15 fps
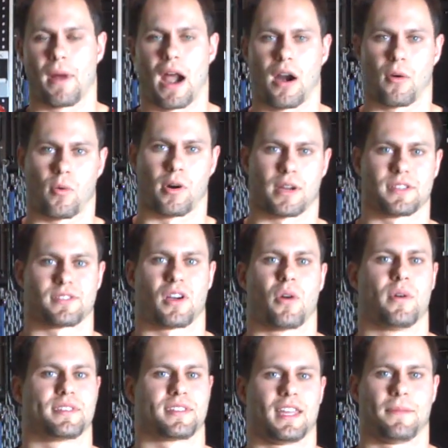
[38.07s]
power work is
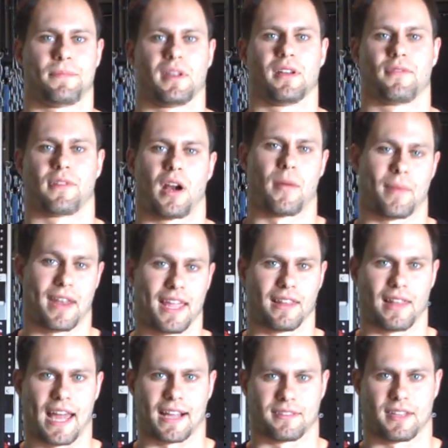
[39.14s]
always keep the environment
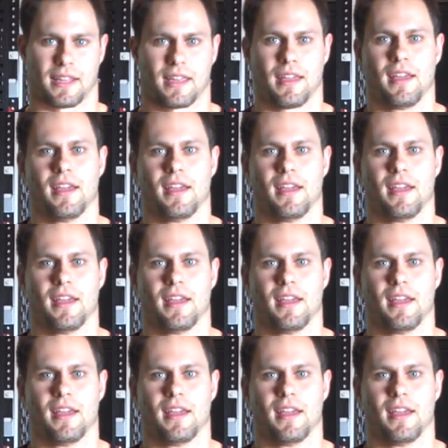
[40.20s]
lactic.